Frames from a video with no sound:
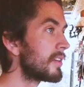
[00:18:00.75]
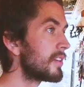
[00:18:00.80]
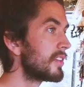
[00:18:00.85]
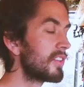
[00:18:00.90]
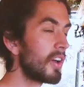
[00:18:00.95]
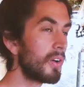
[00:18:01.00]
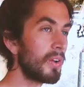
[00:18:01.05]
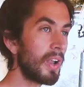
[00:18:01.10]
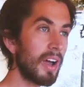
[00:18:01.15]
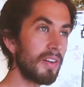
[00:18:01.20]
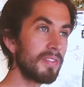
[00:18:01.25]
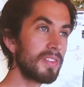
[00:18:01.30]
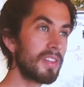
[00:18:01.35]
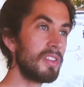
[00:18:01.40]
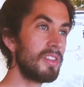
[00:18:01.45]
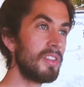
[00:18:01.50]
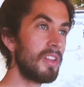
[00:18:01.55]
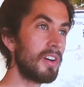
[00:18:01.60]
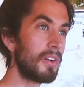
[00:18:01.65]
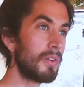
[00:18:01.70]
You don't have
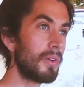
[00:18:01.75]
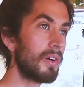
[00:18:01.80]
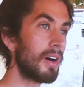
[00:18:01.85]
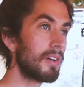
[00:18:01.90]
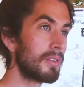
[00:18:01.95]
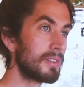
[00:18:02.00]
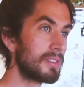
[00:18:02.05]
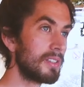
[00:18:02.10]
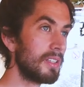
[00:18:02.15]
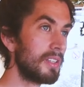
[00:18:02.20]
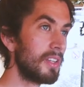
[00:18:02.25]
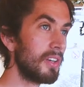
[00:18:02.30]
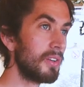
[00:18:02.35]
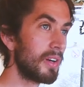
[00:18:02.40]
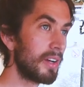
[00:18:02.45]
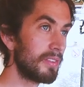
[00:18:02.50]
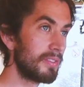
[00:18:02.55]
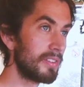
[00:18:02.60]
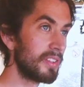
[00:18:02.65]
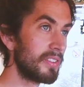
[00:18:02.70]
to know how to
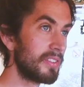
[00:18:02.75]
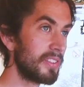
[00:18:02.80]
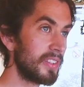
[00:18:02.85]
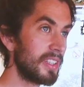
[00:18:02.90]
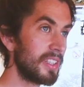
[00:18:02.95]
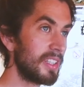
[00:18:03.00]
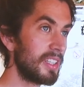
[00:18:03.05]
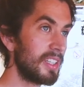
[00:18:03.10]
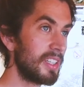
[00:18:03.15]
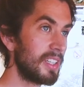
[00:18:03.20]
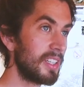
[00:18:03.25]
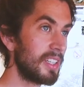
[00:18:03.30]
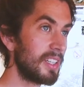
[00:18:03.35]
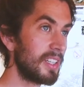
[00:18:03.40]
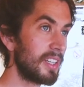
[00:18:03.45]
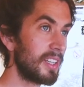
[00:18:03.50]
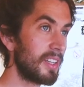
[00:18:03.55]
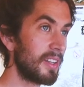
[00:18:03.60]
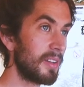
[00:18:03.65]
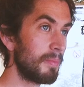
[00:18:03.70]
do everything
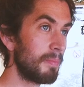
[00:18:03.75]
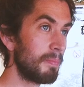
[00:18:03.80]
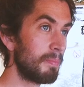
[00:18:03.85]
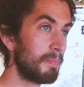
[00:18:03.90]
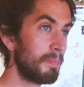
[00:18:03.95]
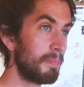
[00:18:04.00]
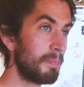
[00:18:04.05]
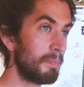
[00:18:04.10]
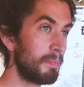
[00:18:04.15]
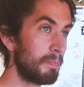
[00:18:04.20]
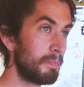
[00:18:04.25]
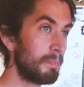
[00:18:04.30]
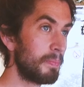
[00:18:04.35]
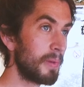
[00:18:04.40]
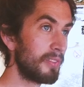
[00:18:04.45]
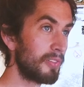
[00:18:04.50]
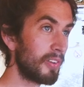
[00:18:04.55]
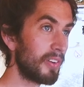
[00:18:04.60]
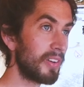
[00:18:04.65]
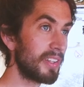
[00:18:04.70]

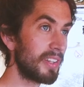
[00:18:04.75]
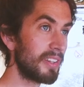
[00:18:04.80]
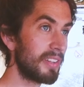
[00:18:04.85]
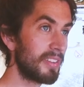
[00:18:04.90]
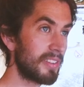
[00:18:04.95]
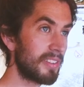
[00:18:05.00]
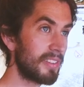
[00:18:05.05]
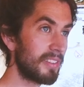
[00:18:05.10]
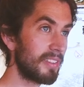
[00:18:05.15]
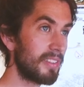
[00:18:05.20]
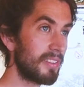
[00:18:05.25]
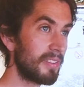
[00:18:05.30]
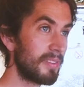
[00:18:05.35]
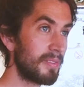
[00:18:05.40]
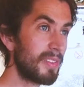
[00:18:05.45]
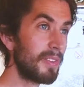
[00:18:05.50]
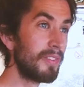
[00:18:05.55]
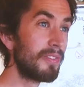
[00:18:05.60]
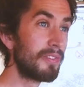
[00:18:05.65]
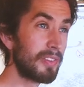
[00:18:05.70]
before you,
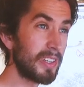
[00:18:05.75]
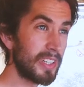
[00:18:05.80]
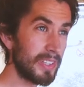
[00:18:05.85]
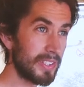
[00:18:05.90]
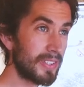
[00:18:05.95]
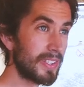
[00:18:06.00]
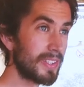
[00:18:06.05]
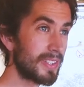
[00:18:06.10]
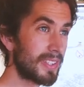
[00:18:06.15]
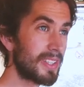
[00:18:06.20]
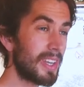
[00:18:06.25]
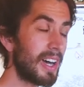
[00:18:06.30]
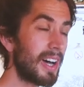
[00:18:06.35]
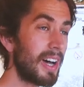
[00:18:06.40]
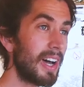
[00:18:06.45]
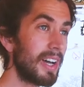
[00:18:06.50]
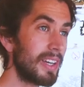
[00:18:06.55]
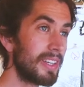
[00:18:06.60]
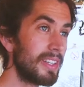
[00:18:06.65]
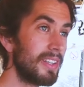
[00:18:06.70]
for you to
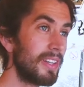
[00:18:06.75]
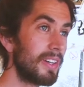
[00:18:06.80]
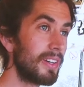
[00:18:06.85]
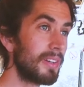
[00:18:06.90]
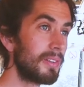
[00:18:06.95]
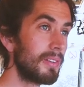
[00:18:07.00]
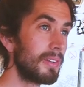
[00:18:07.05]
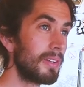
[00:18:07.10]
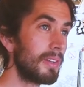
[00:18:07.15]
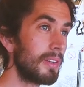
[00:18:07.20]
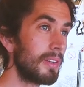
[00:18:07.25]
start, you know.